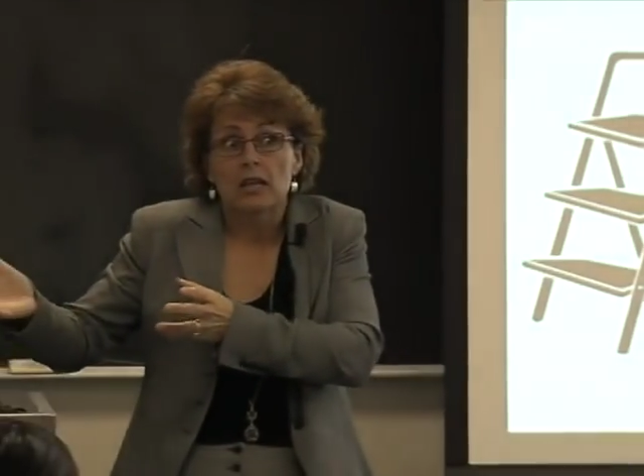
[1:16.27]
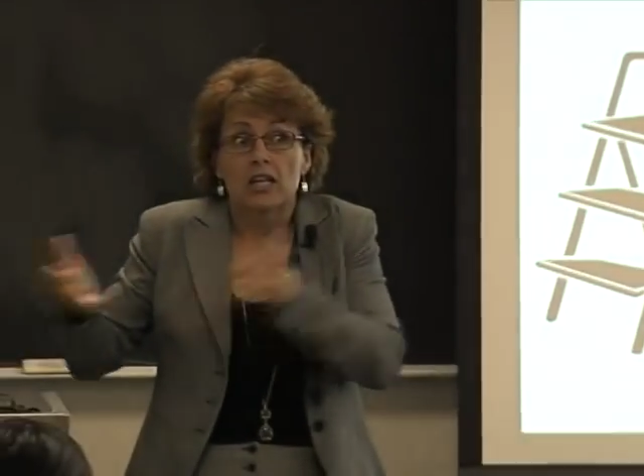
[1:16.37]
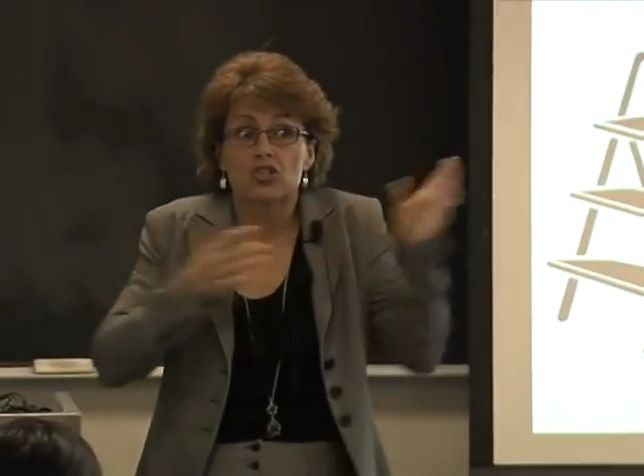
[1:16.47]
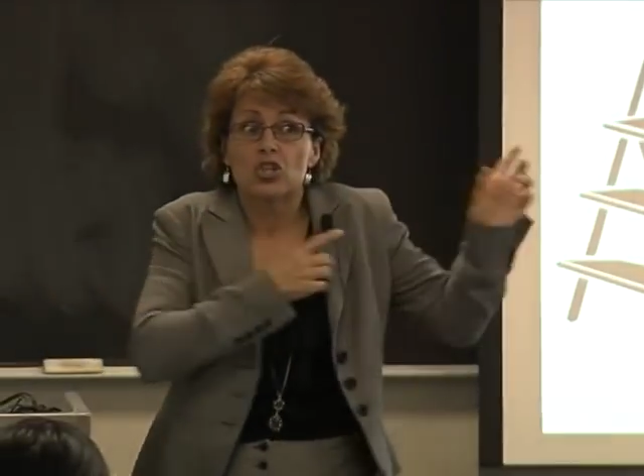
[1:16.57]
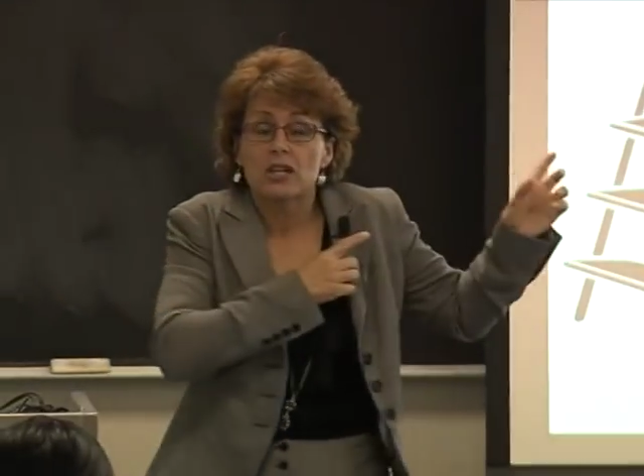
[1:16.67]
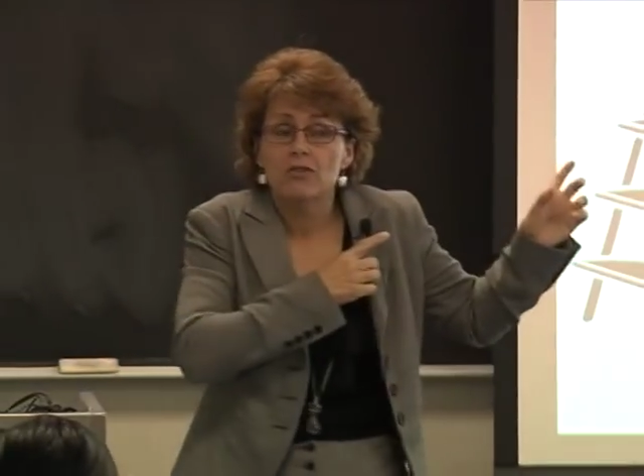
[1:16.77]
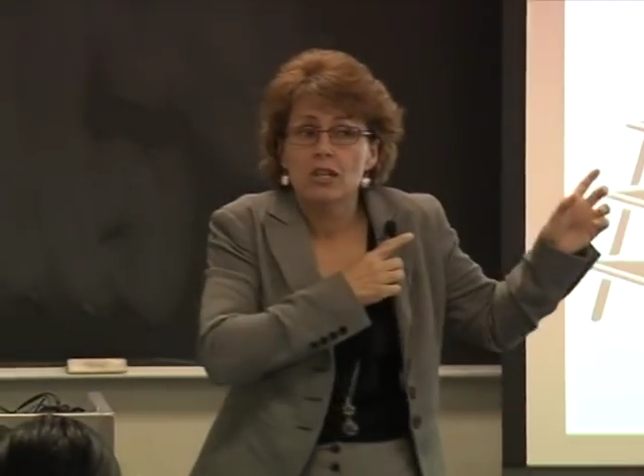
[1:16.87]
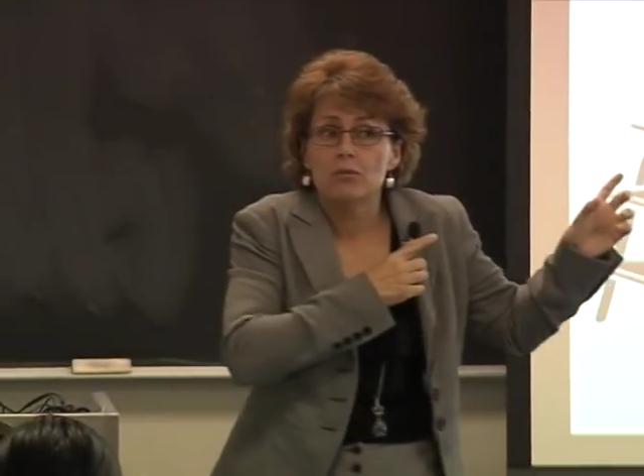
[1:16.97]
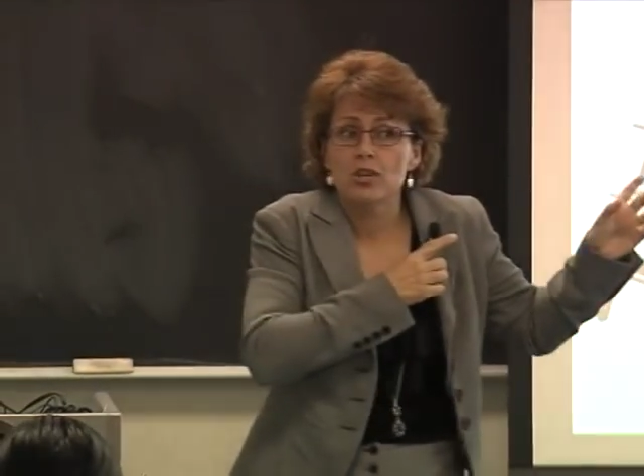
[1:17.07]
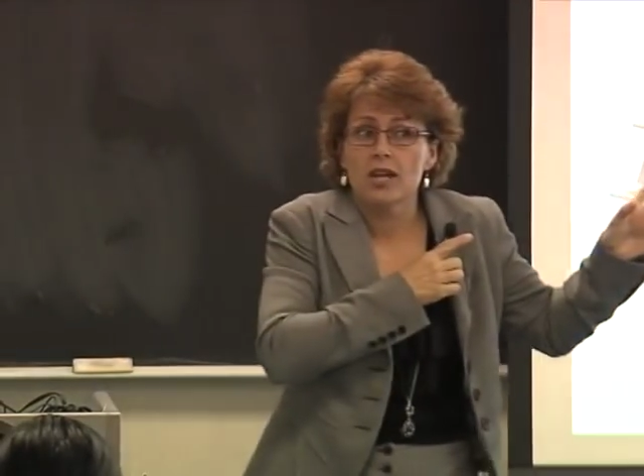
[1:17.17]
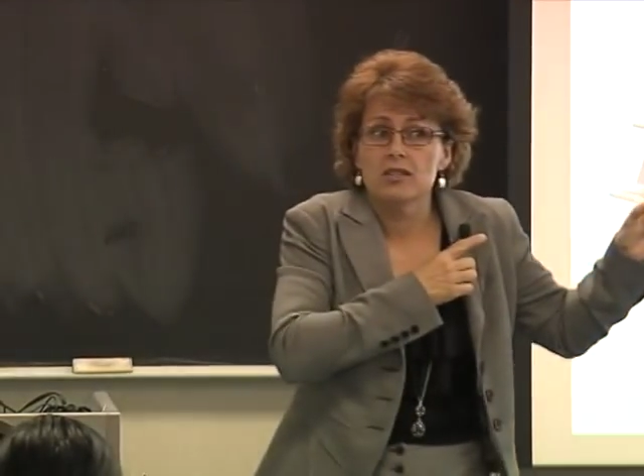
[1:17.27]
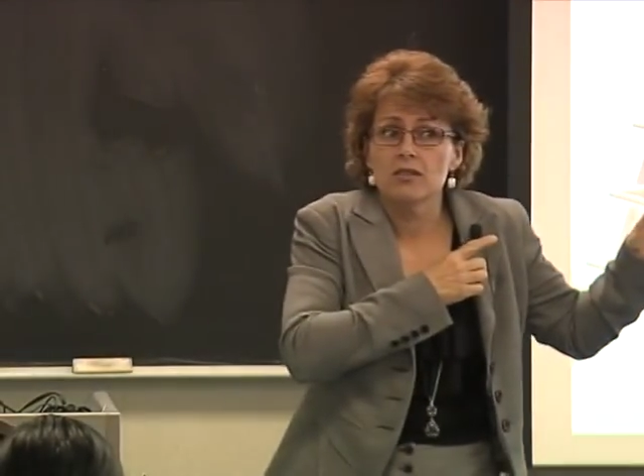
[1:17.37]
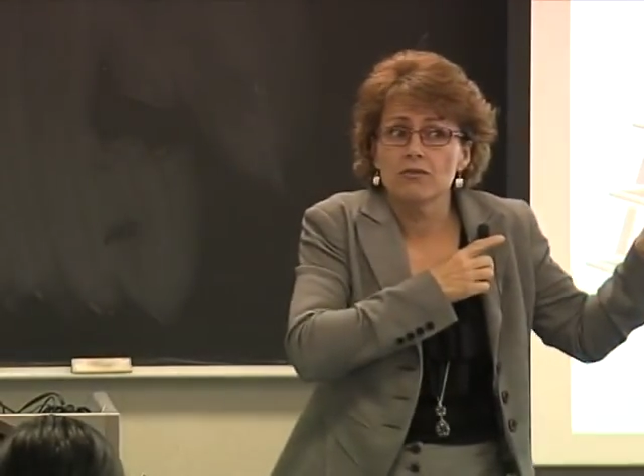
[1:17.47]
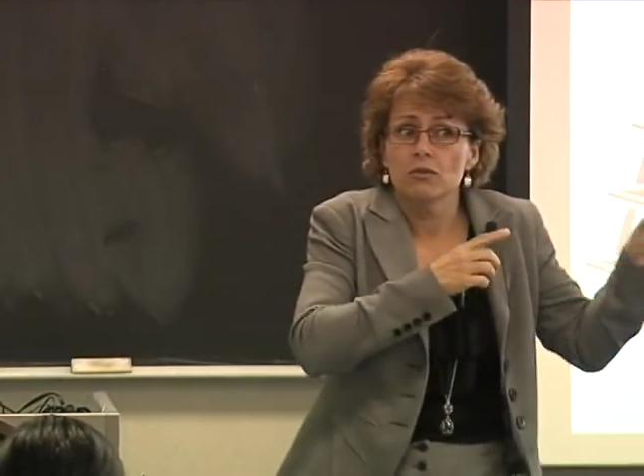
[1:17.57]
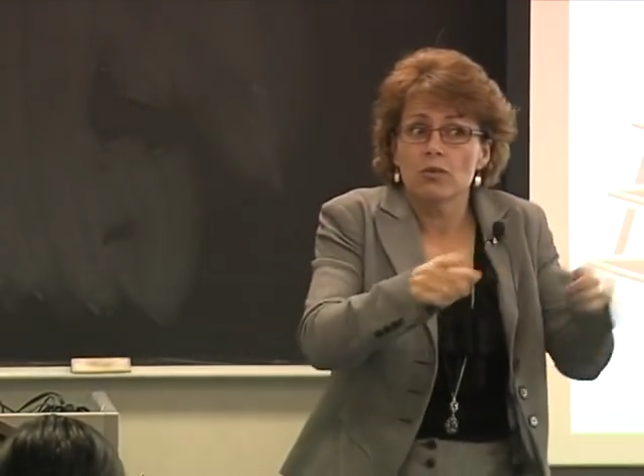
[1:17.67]
achieve the
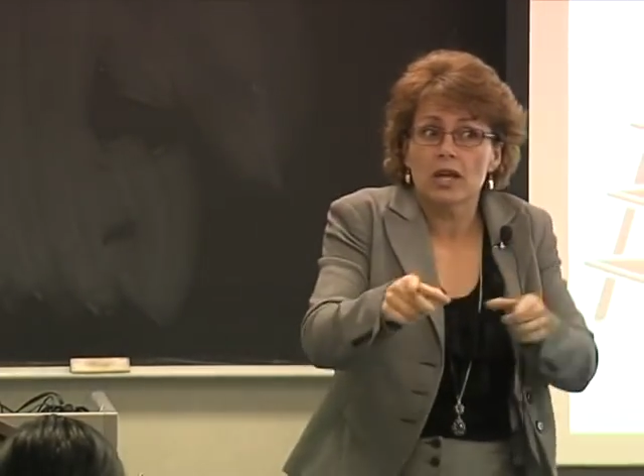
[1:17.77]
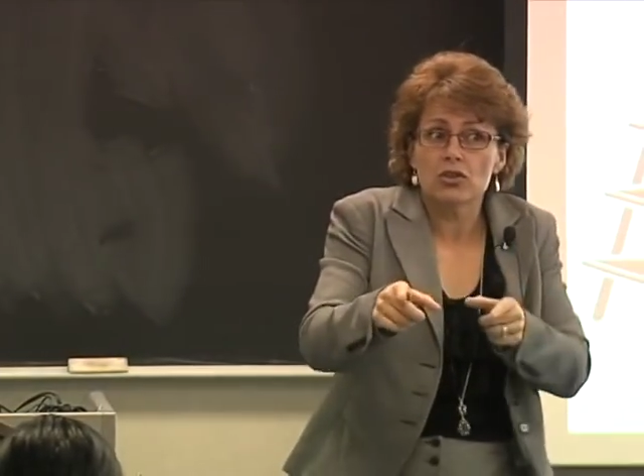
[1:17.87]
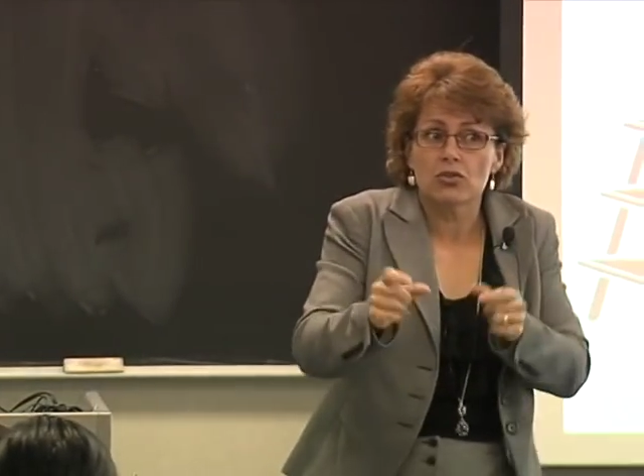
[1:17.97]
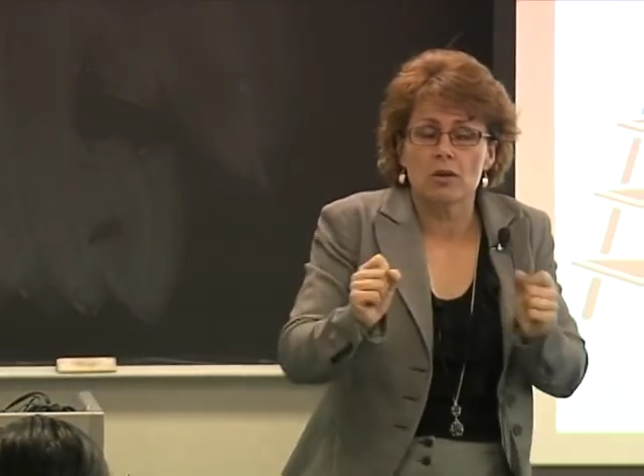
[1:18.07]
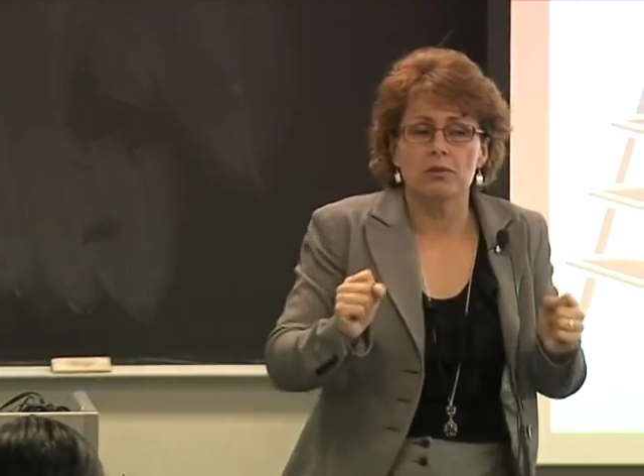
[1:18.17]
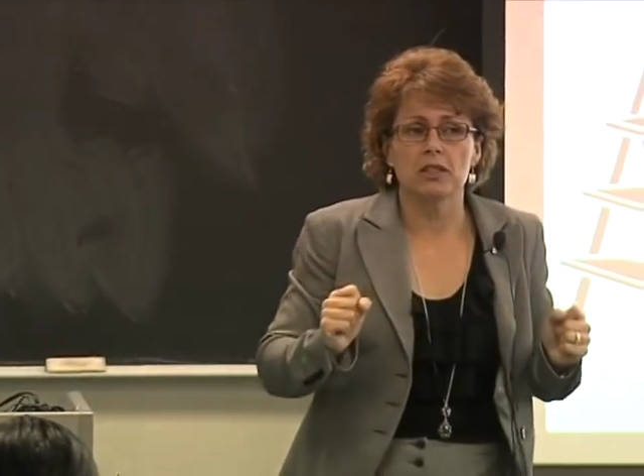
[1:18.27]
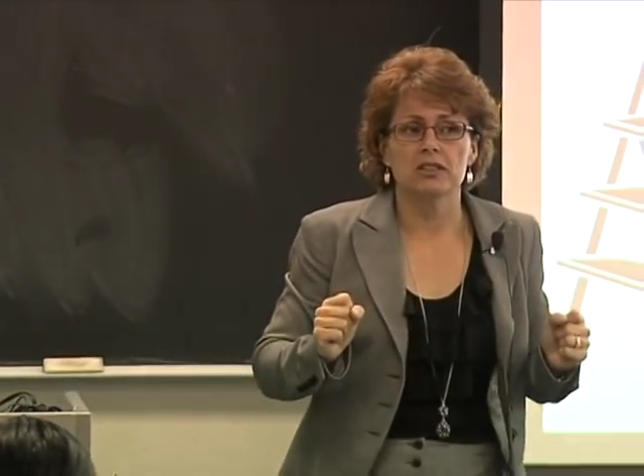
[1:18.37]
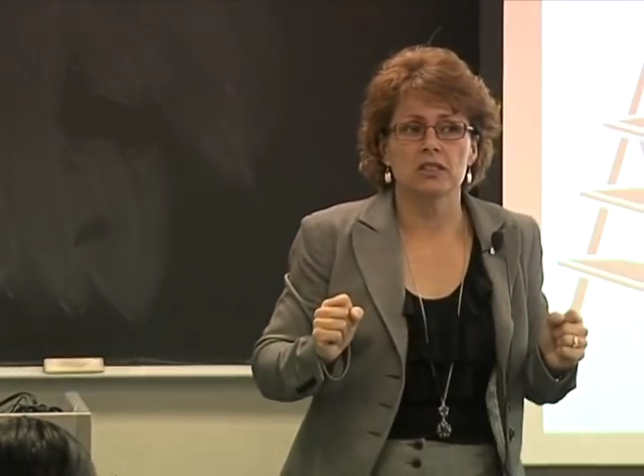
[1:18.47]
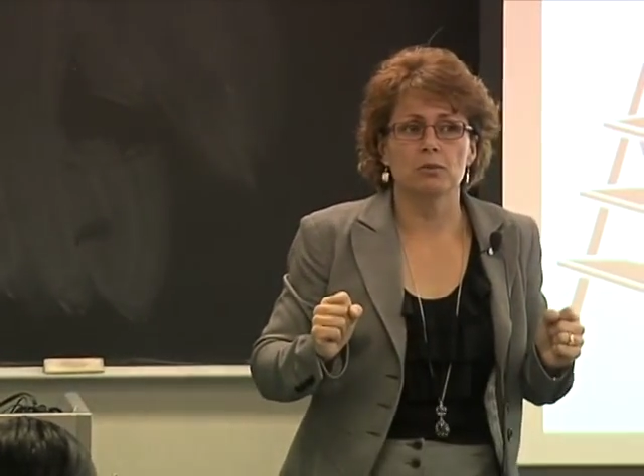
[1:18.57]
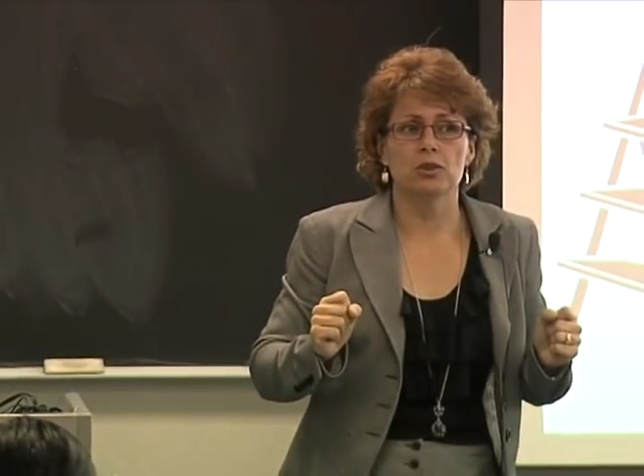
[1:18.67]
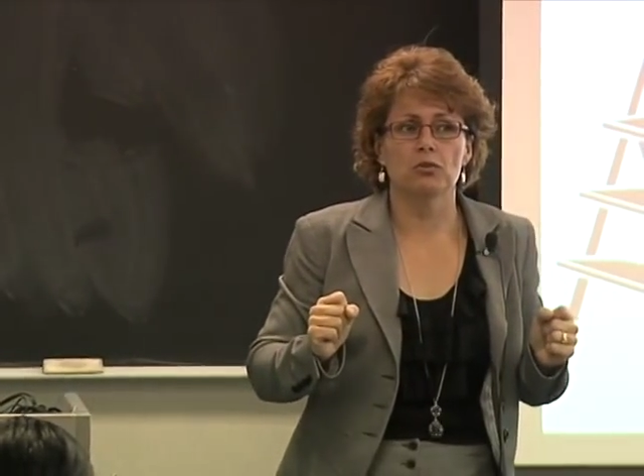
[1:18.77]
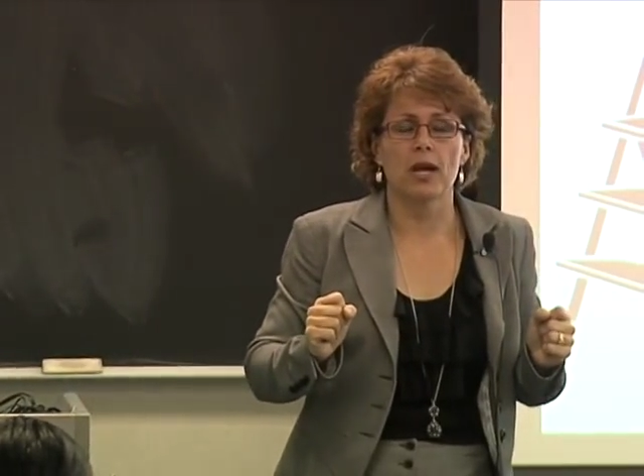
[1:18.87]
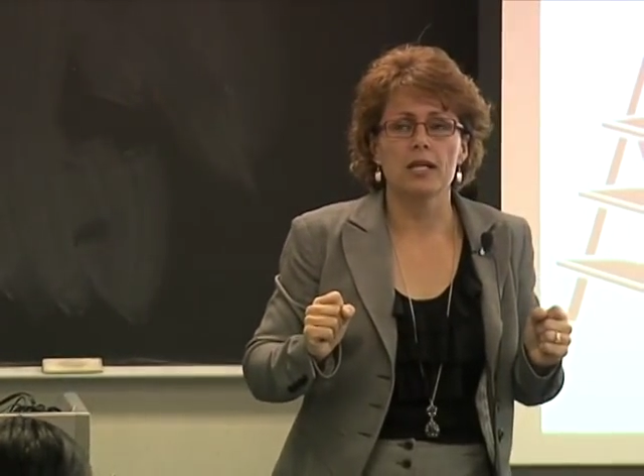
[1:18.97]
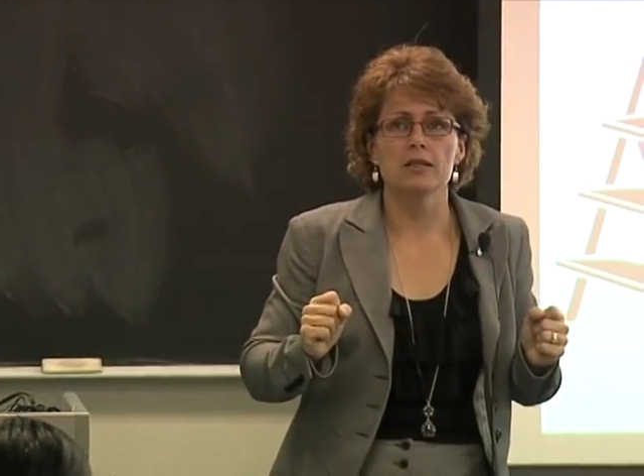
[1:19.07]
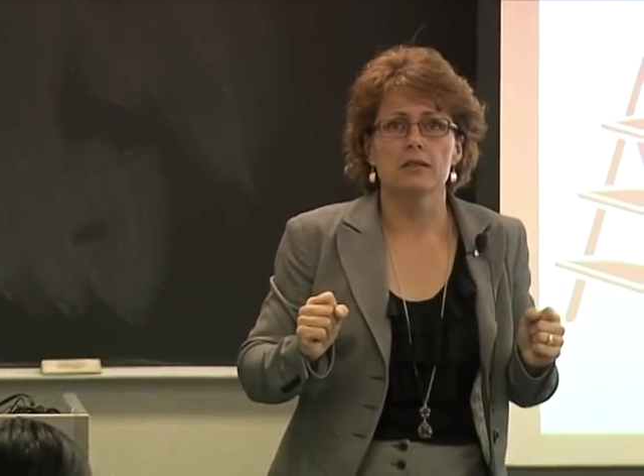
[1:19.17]
objective without trampling on someone's
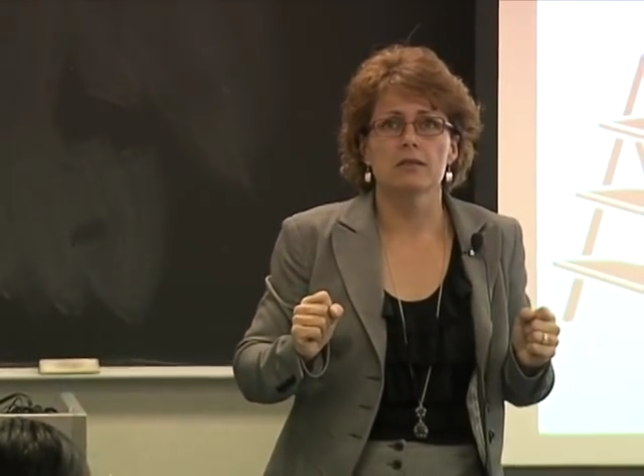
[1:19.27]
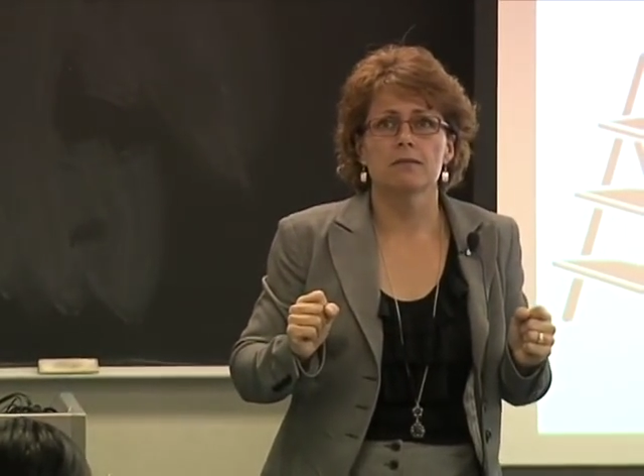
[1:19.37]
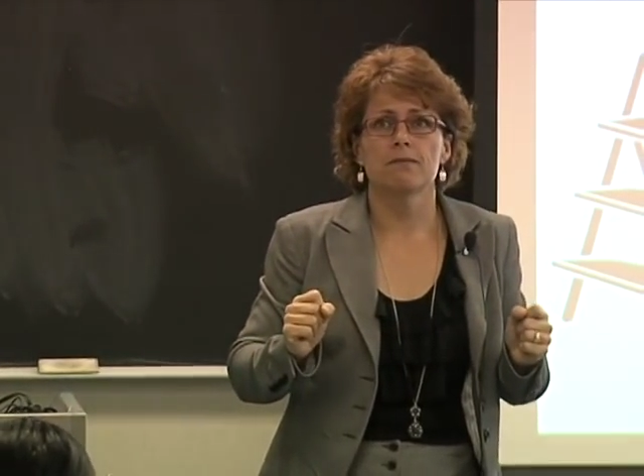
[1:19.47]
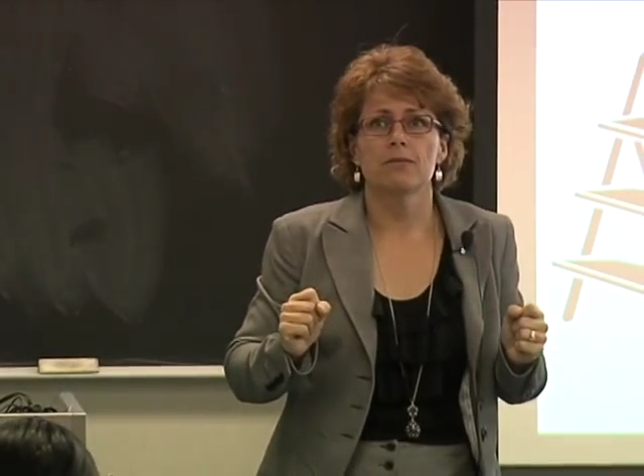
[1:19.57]
rights.